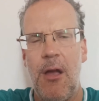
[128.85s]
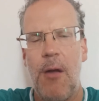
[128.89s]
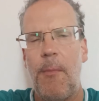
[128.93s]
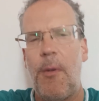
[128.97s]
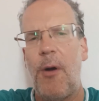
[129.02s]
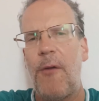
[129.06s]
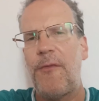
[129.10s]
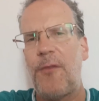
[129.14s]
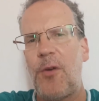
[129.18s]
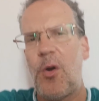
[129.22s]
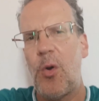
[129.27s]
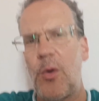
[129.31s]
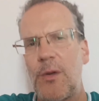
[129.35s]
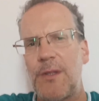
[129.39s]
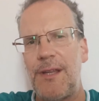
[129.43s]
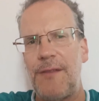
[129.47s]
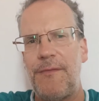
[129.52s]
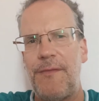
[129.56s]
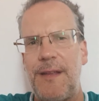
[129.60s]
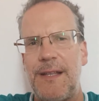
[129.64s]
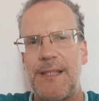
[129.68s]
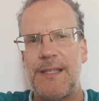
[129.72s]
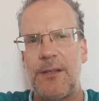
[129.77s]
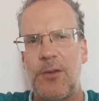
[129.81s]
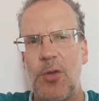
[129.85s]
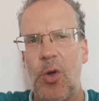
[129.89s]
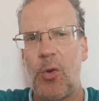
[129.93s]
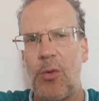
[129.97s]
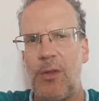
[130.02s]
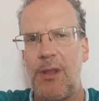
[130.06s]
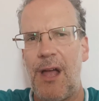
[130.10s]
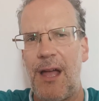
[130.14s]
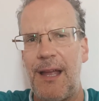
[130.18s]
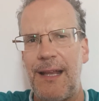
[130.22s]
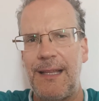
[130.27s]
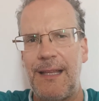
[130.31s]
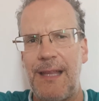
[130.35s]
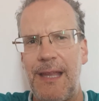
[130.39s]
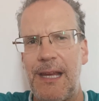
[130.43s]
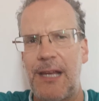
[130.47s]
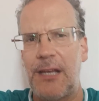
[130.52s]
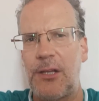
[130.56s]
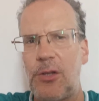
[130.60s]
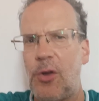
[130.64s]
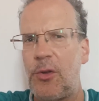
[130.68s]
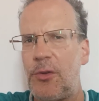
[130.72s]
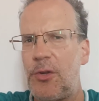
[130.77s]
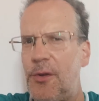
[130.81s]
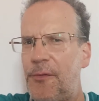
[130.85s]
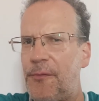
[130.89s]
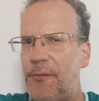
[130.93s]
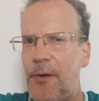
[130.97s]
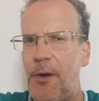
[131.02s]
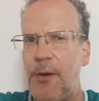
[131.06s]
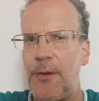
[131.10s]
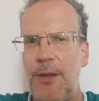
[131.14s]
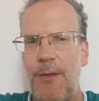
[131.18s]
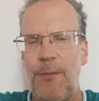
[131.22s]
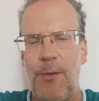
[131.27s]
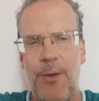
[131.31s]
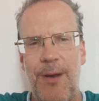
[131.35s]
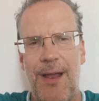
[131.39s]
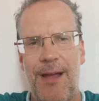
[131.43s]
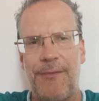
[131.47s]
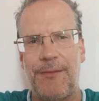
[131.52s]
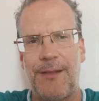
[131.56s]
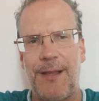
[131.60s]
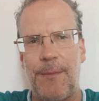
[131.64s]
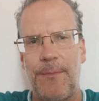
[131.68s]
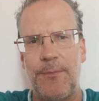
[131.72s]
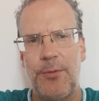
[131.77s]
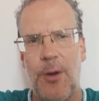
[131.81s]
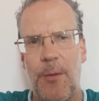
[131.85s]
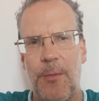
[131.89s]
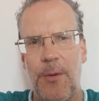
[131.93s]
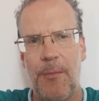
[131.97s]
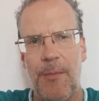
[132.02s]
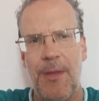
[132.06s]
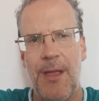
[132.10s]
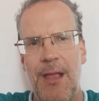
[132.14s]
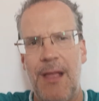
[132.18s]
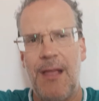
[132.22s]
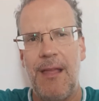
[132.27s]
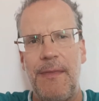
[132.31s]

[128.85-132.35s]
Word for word: but of course if it's an online ticket on your phone you won't have that problem